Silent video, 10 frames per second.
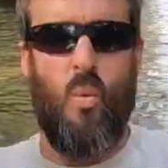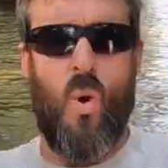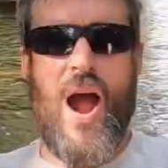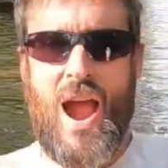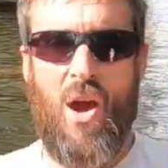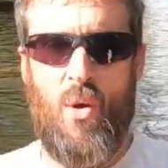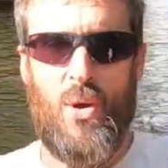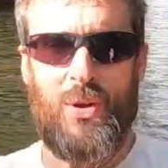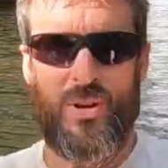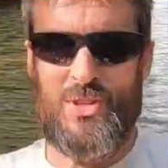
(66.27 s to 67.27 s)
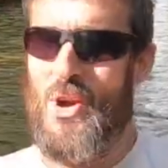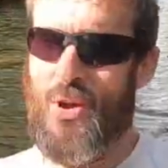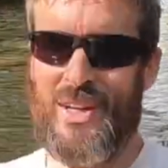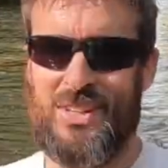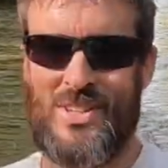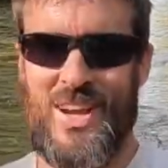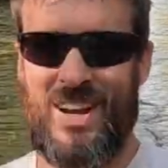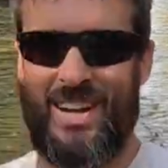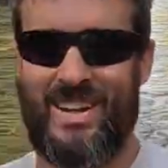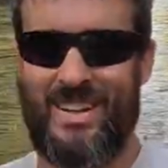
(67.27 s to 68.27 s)
wow is all I can
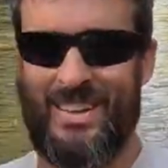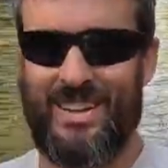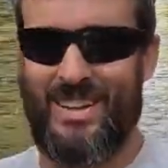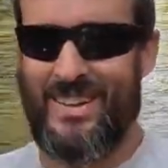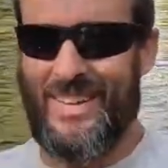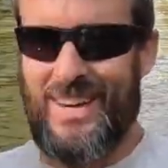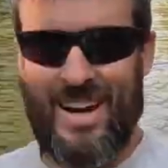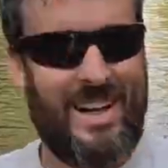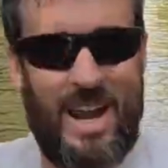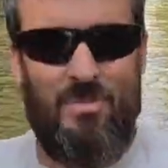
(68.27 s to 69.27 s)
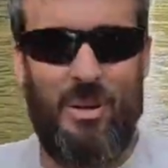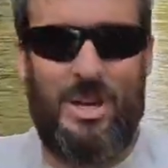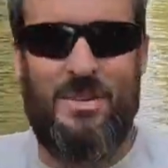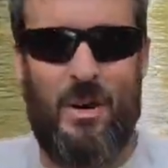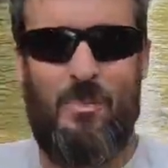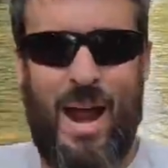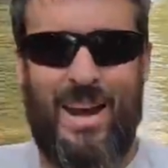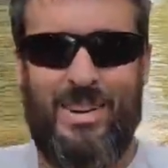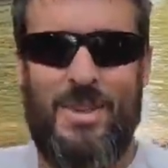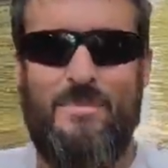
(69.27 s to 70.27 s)
say. I can't believe I'm
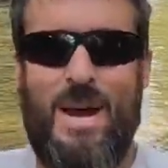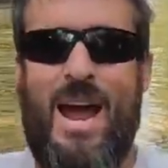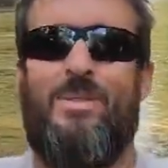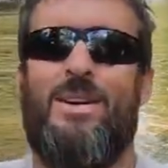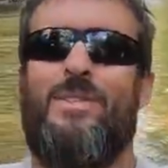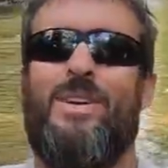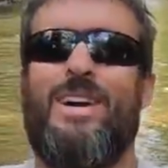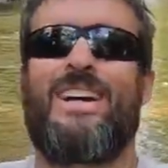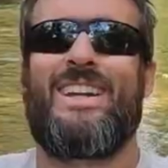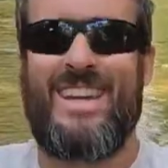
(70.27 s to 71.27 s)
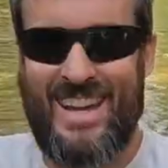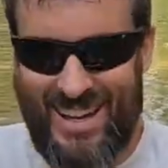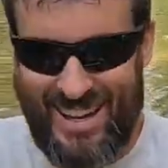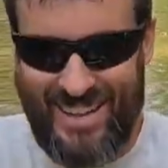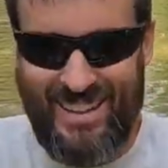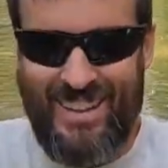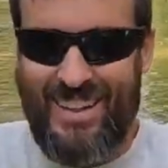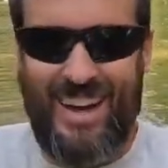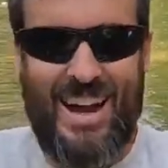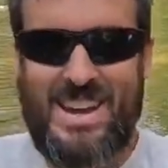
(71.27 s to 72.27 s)
back on the Mad River again.
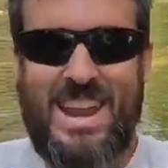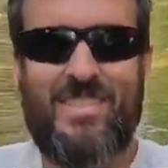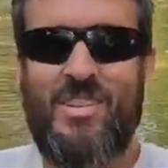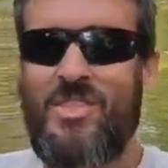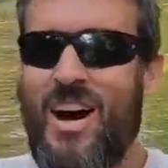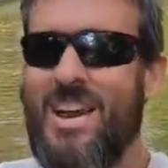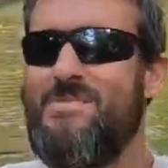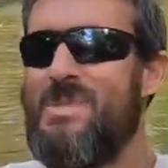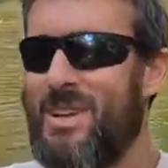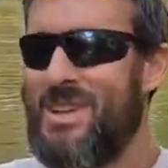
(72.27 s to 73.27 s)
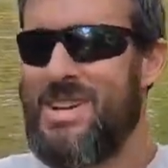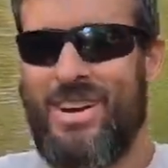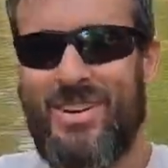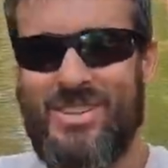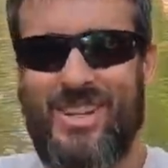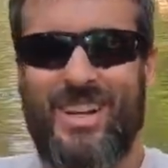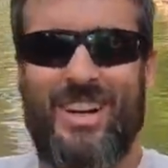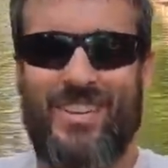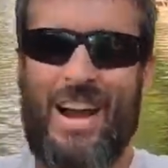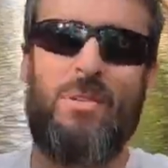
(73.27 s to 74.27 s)
I never thought in a million years
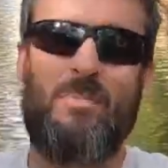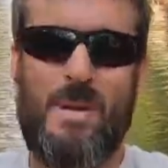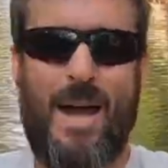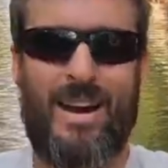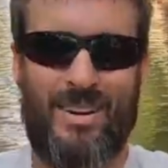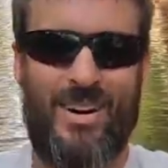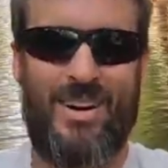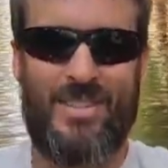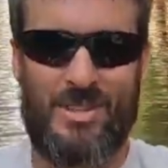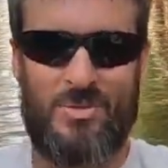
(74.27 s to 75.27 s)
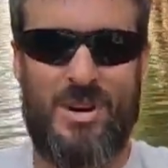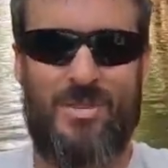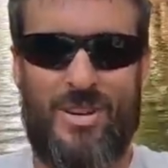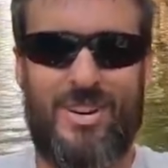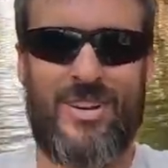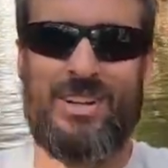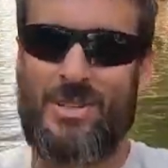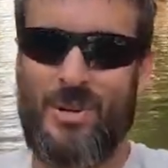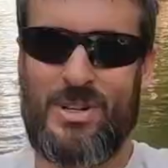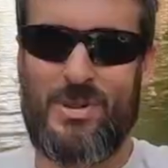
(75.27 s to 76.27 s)
that I would be back on this river in
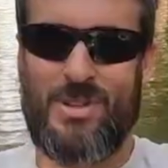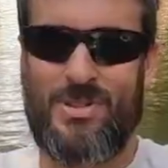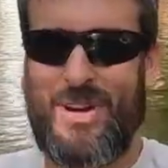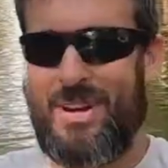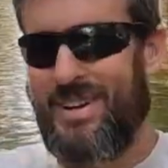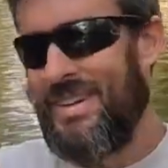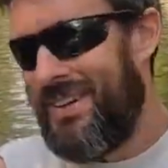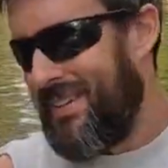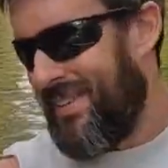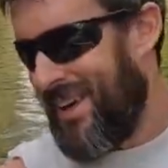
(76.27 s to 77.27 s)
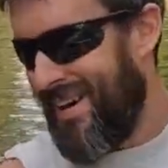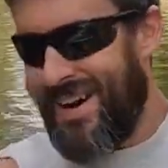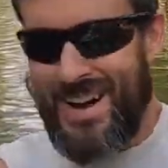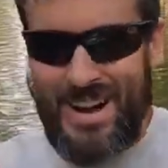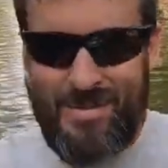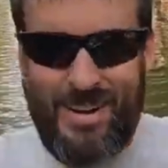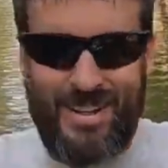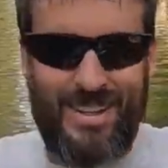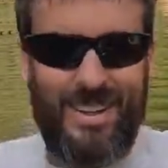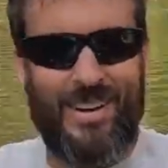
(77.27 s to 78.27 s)
2023. Now here I am
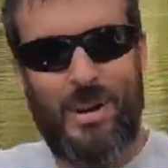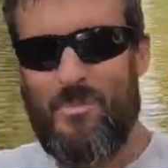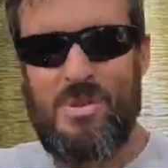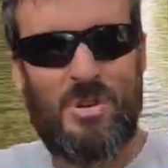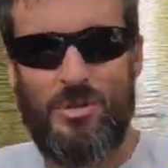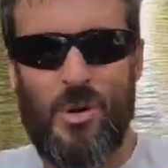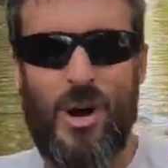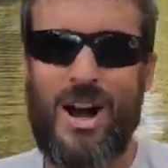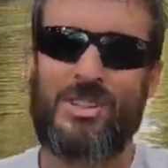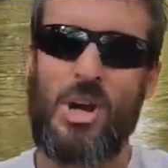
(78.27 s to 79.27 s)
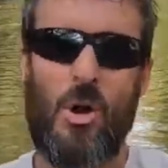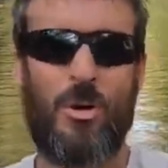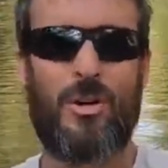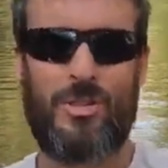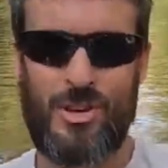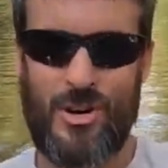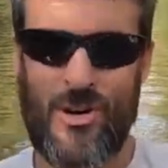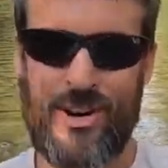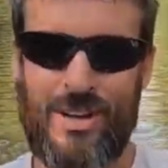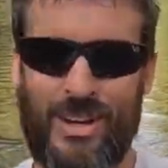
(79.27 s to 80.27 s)
on a beautiful October
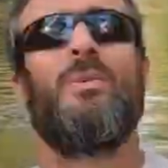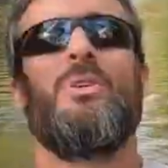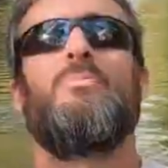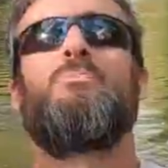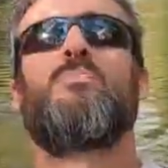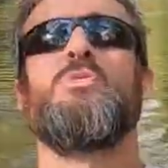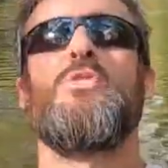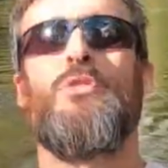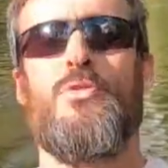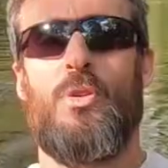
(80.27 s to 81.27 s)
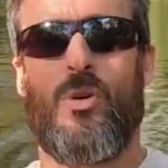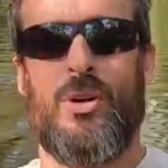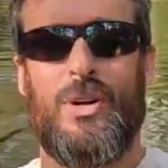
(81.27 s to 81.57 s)
3rd with beautiful